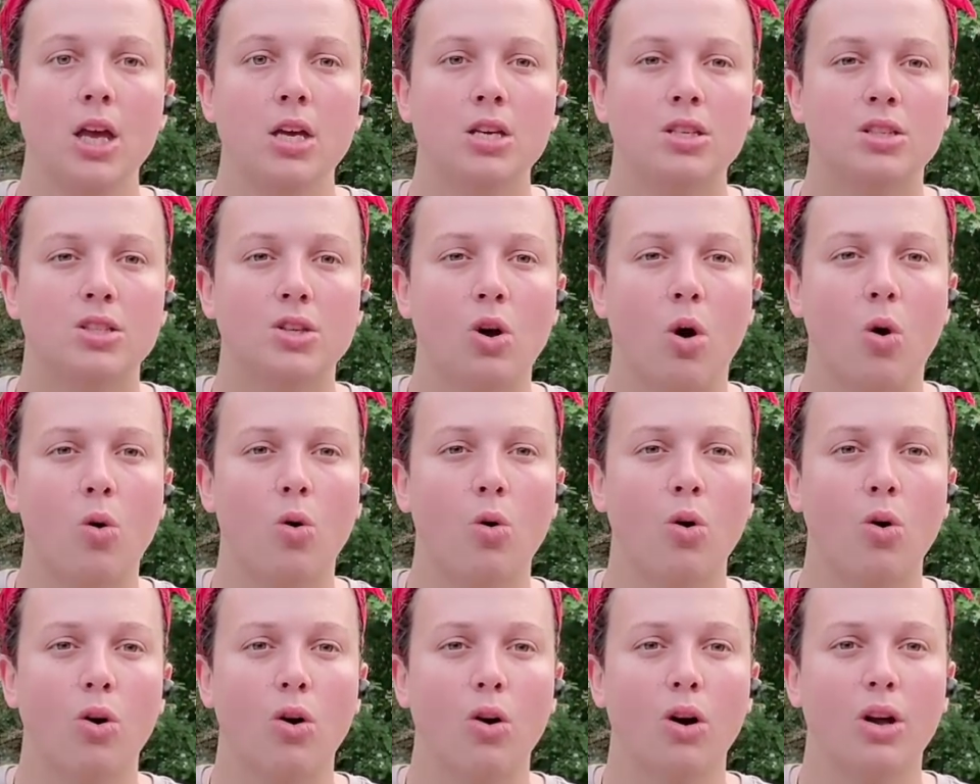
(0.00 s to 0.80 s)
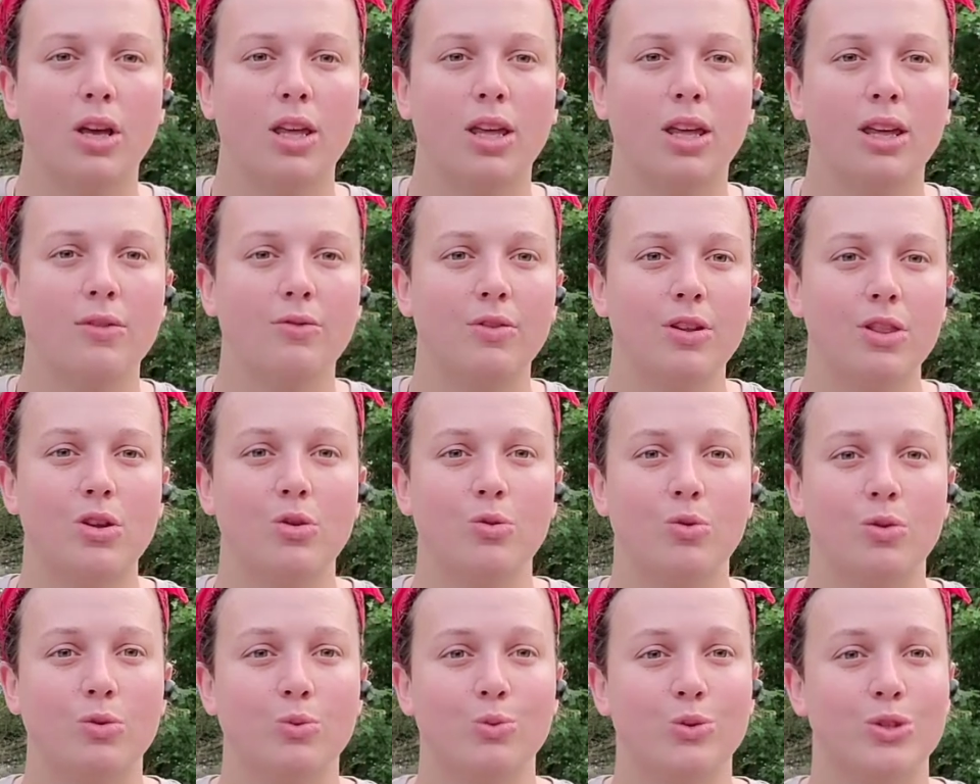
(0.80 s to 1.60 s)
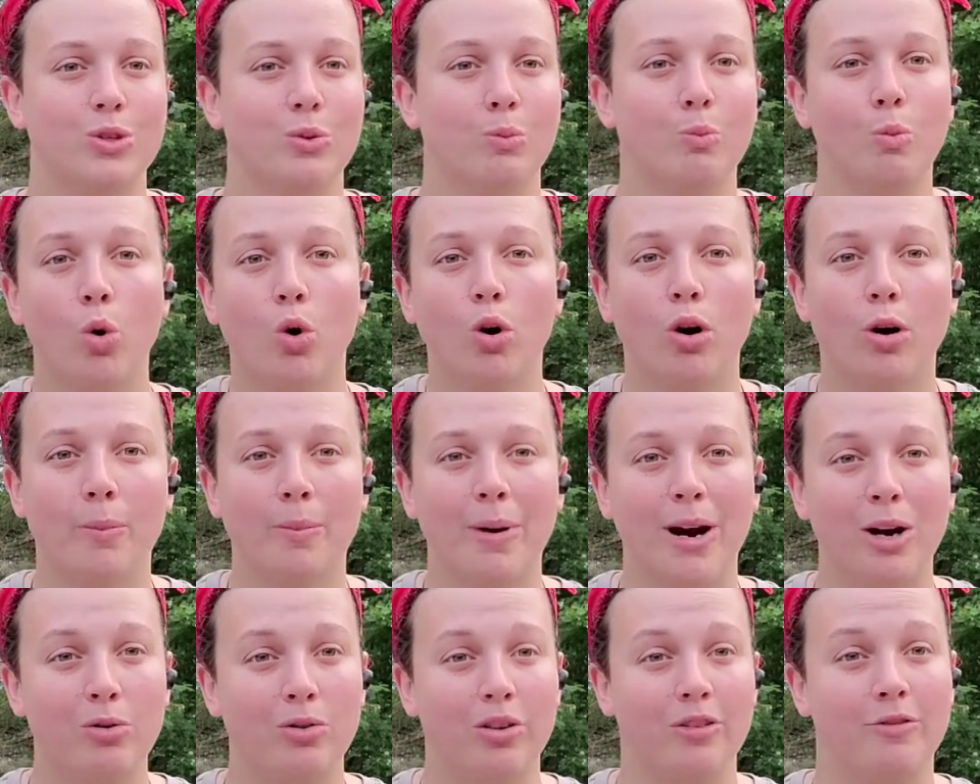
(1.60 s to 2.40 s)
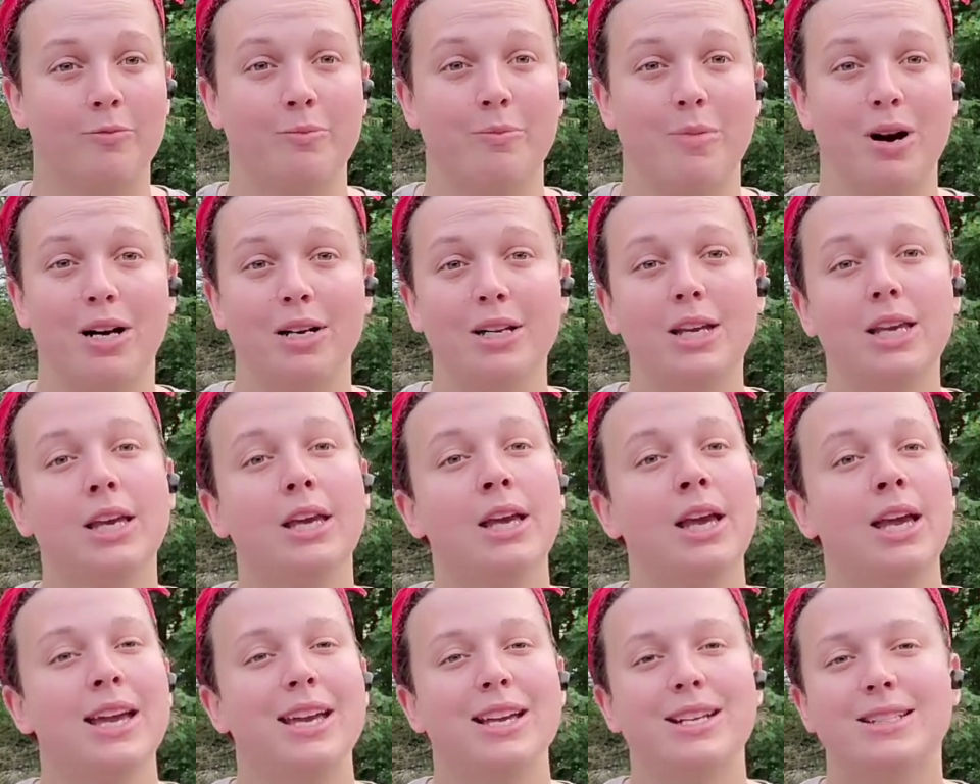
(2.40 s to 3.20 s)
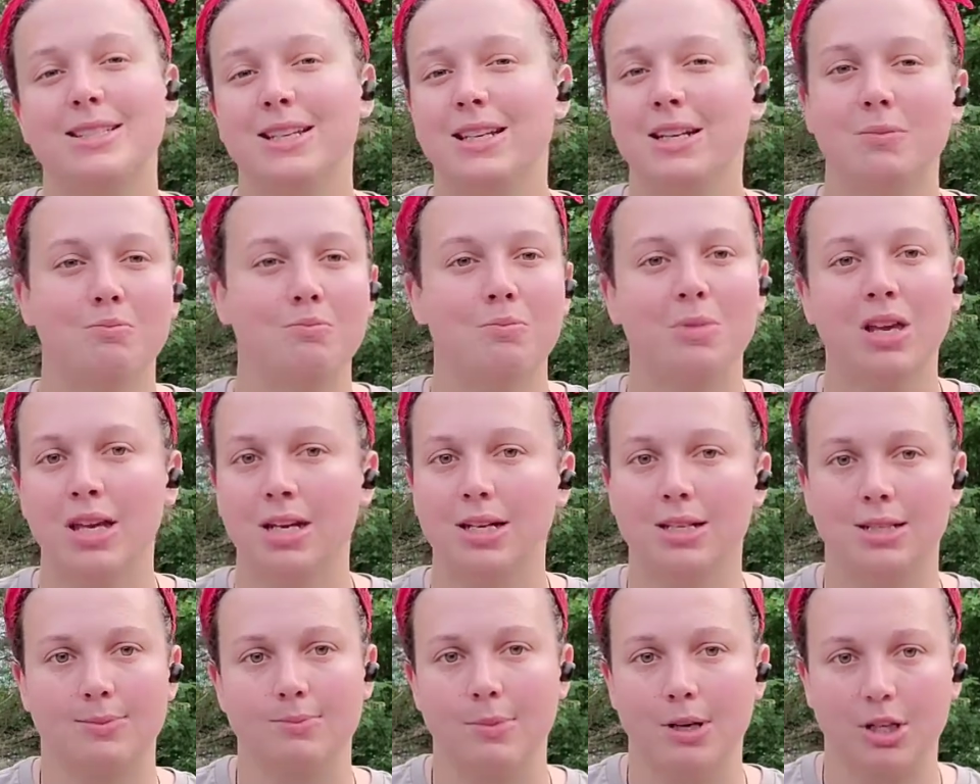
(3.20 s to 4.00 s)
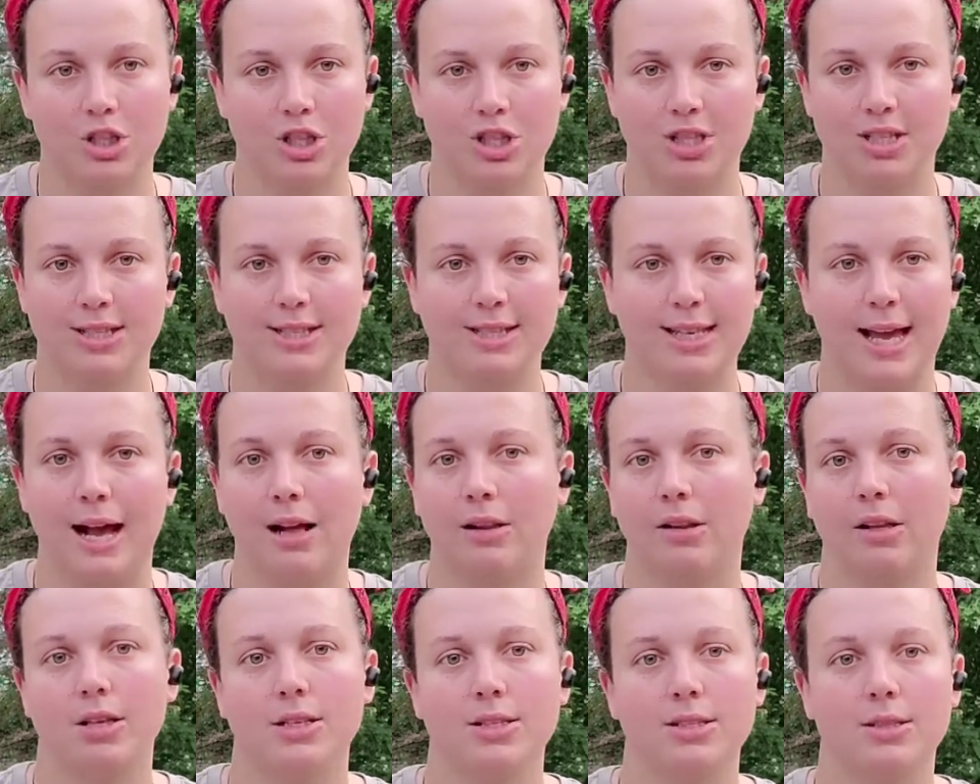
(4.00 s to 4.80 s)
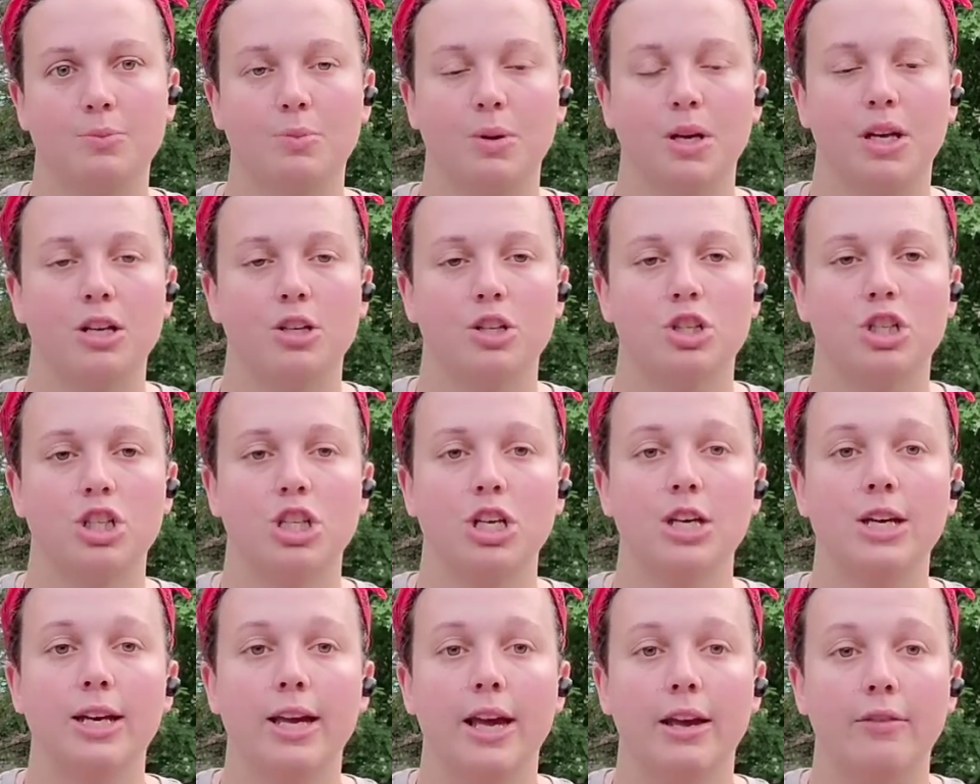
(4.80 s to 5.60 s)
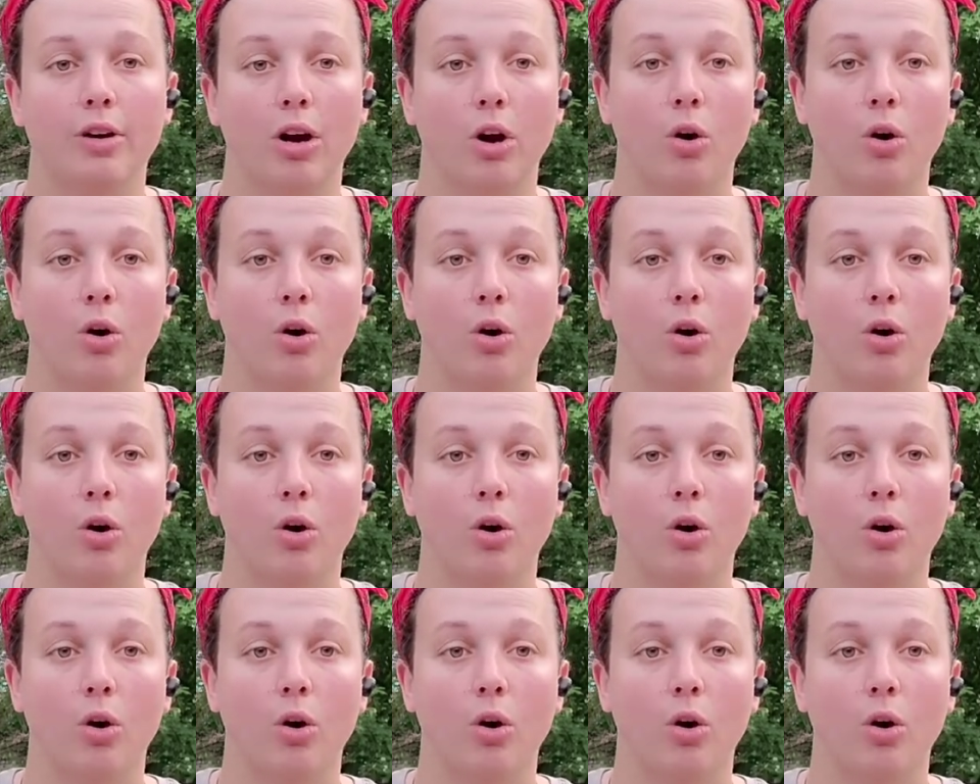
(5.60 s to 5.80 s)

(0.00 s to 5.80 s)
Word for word: So even though it was a more amount of money, it didn't mean as much as Sally's because she gave it